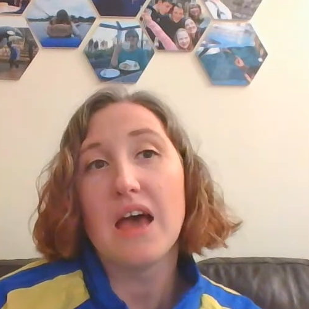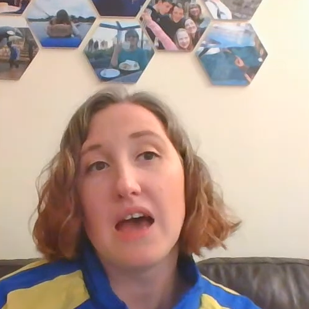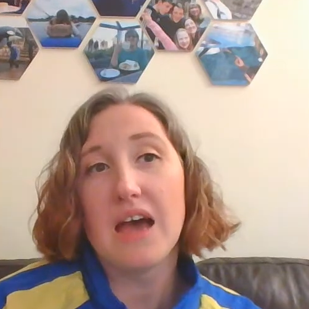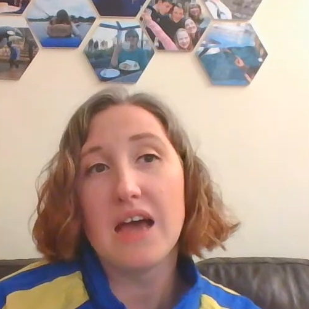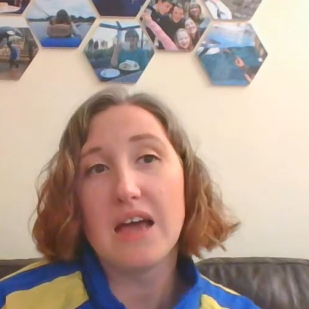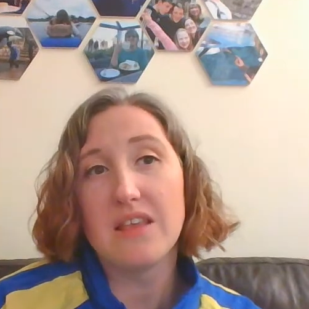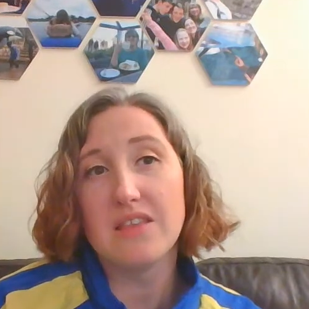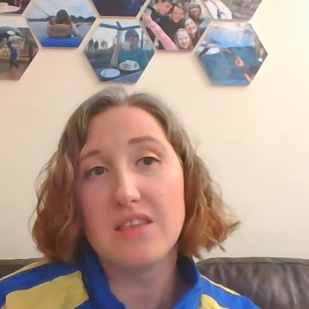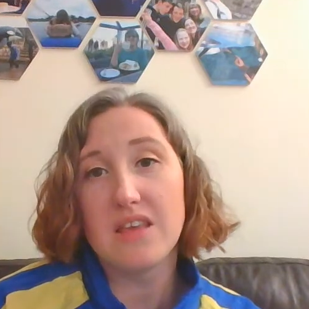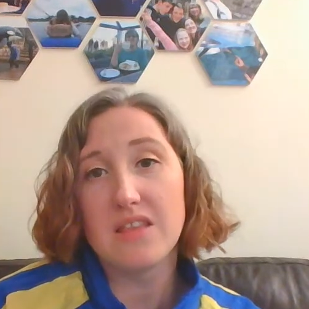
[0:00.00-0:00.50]

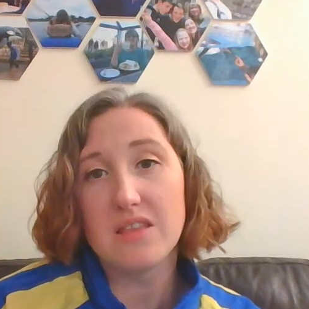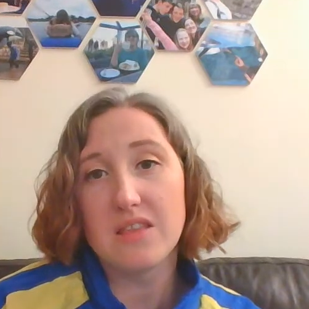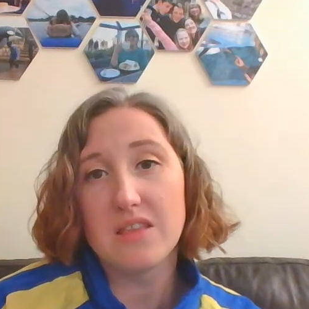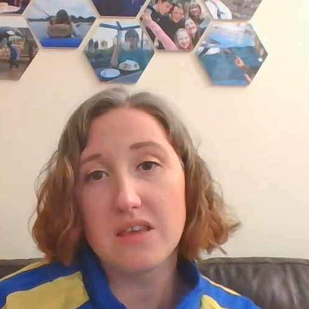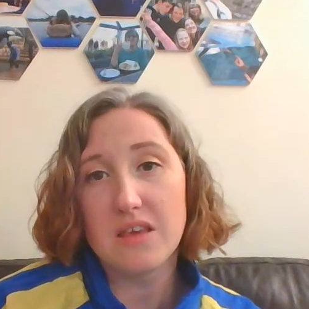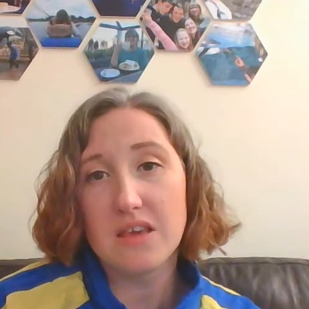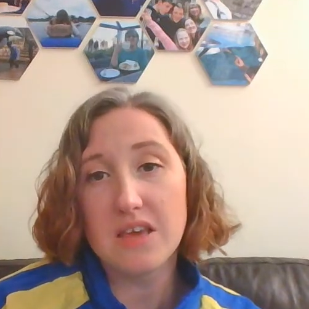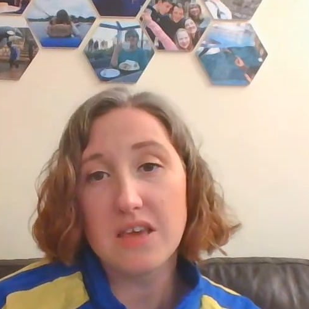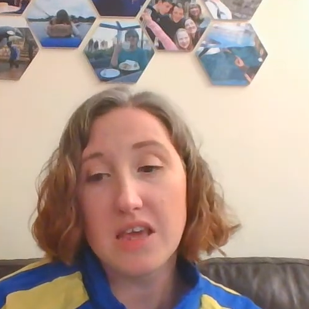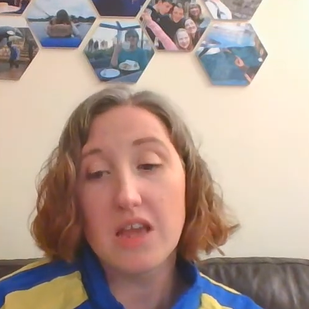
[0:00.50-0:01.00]
and then
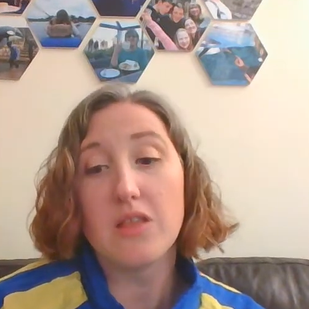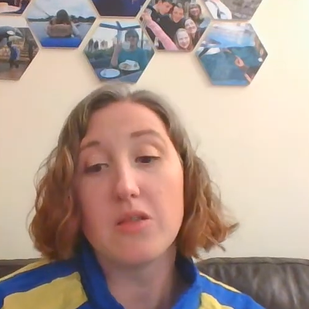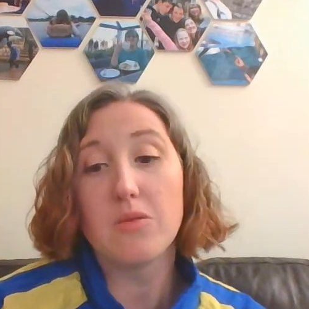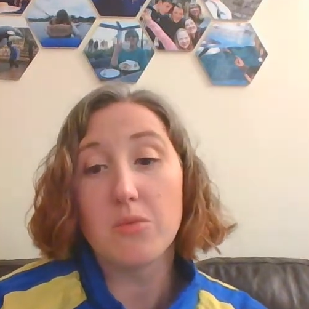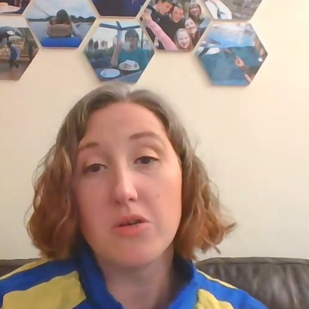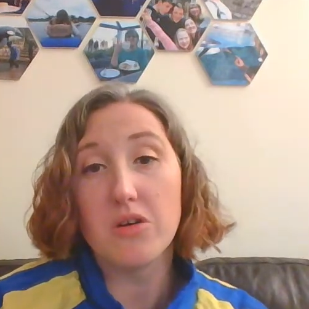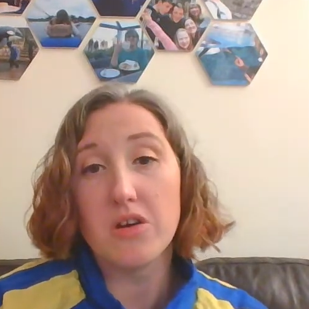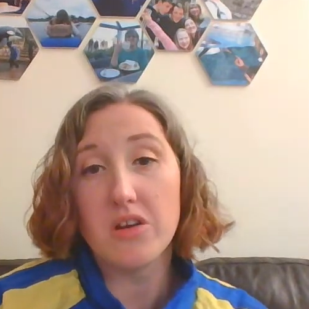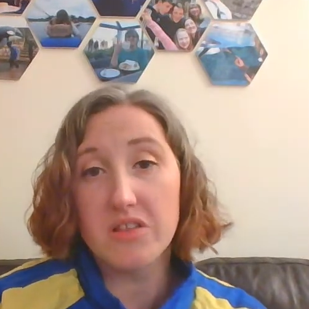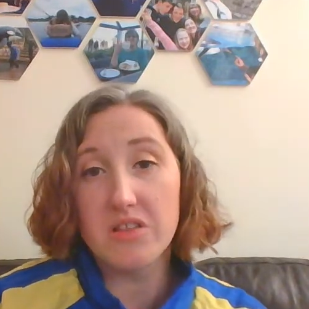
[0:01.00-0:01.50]
the kids
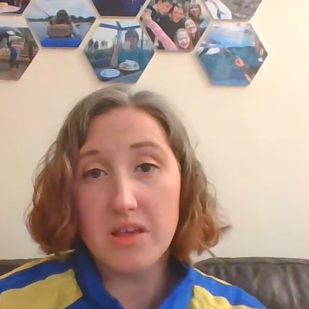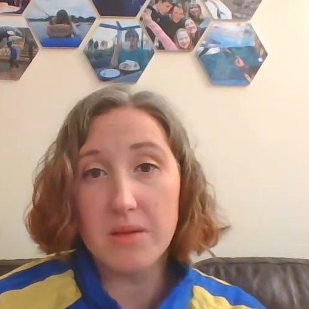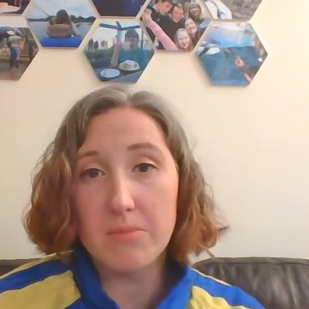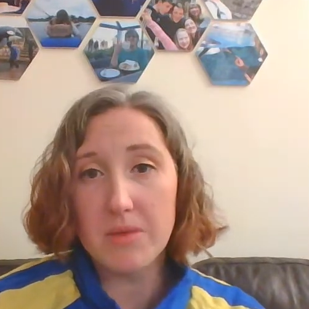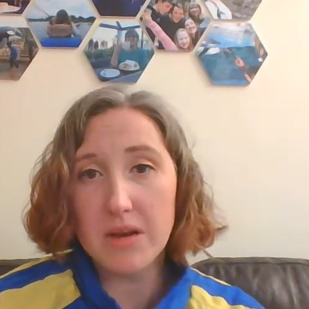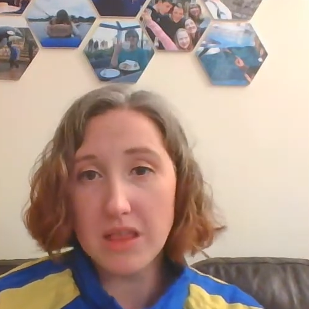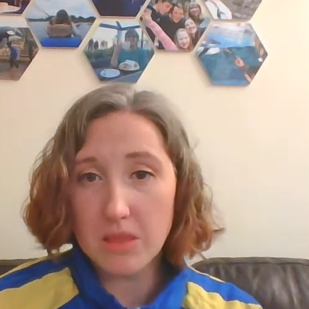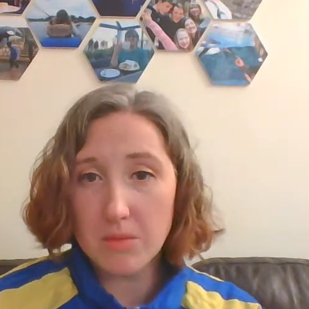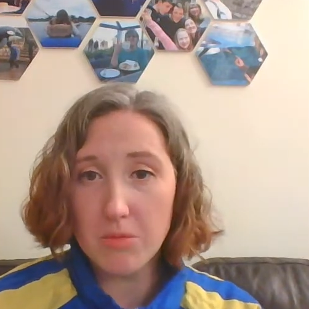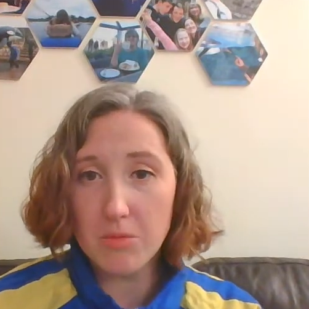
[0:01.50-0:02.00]
were
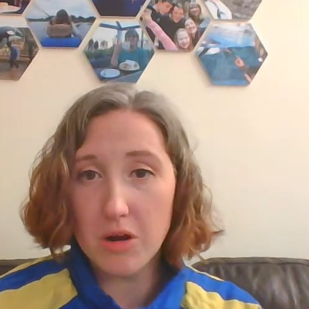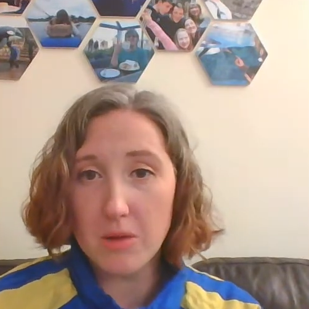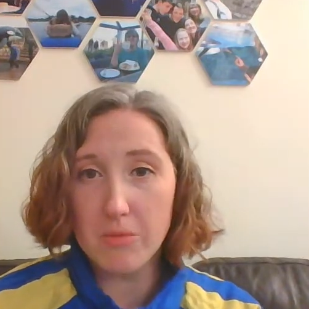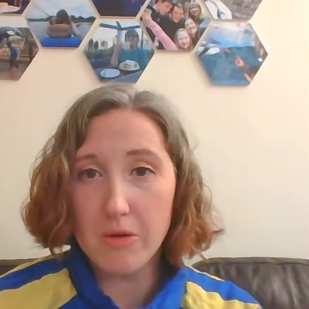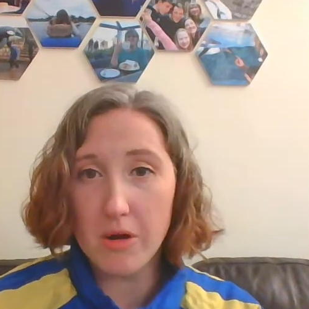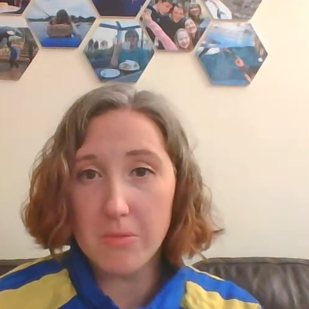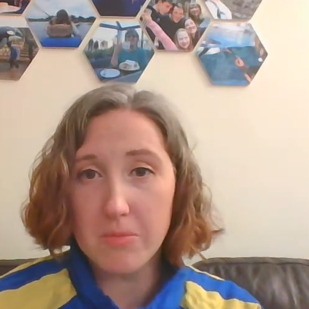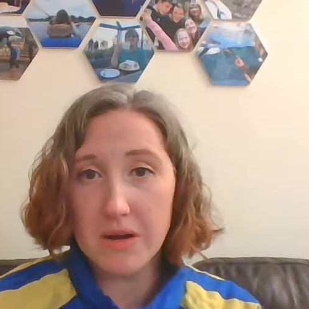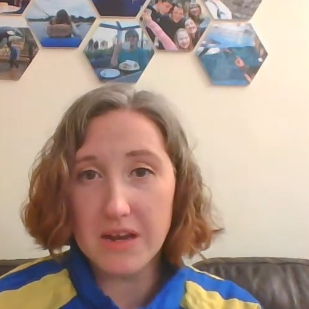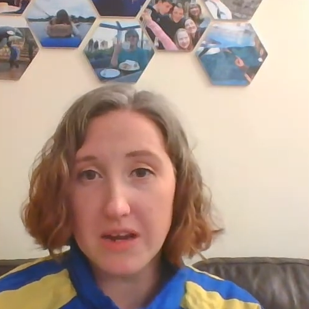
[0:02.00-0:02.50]
assembling the
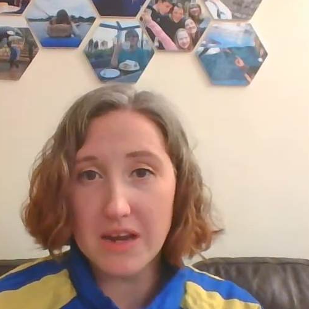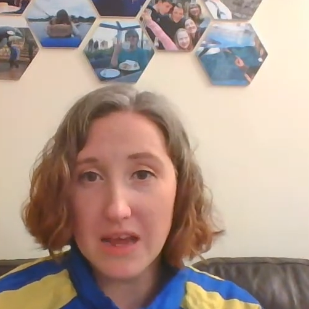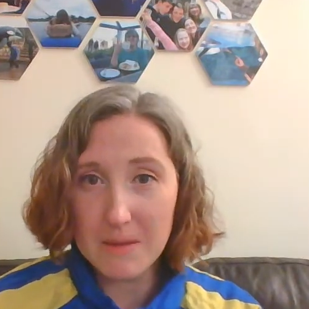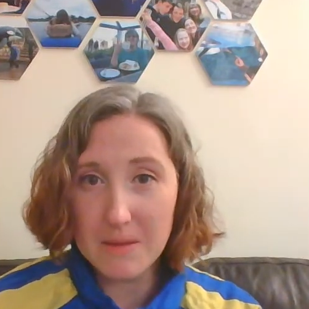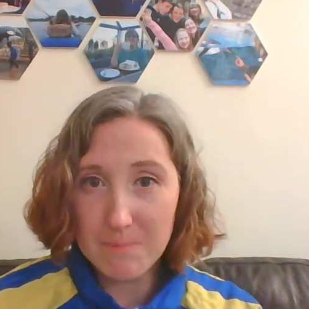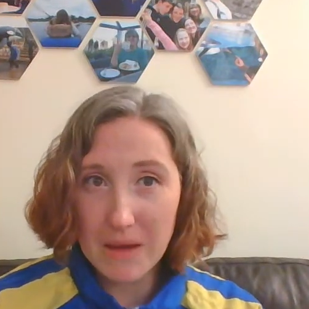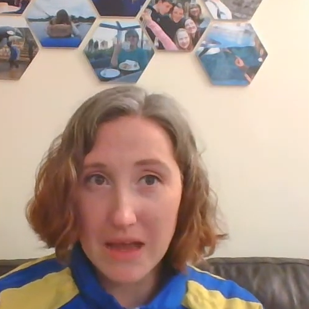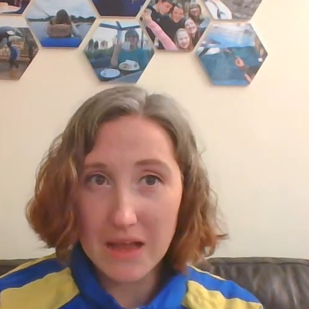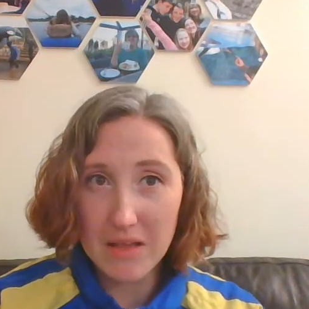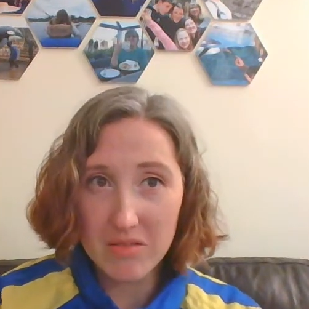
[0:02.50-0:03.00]
polypropylene
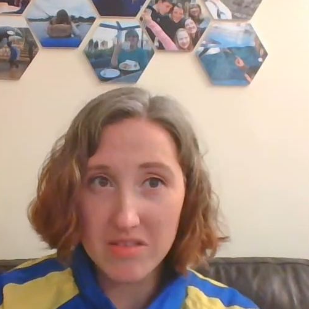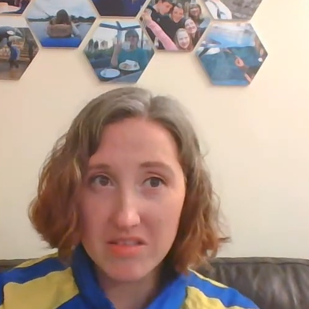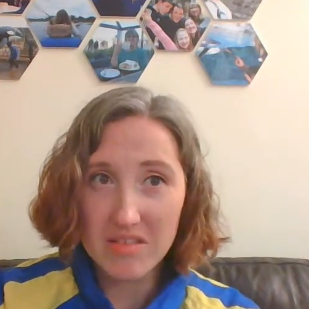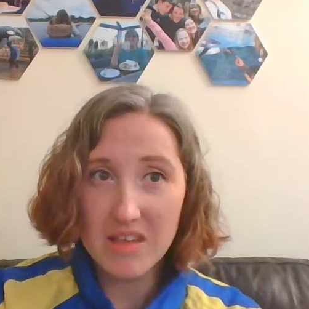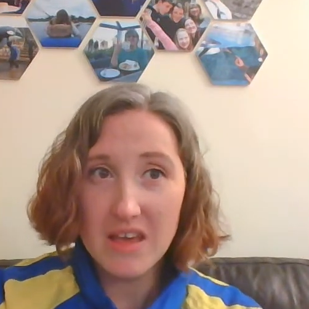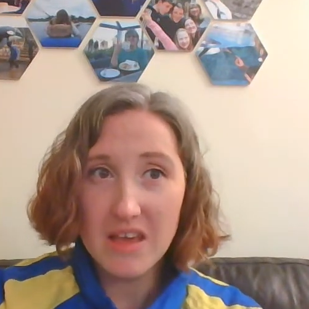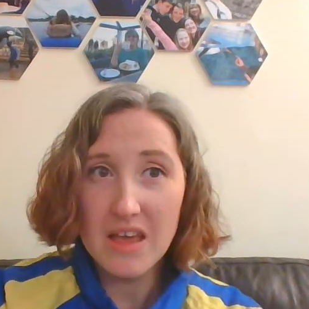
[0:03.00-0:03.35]
headbands.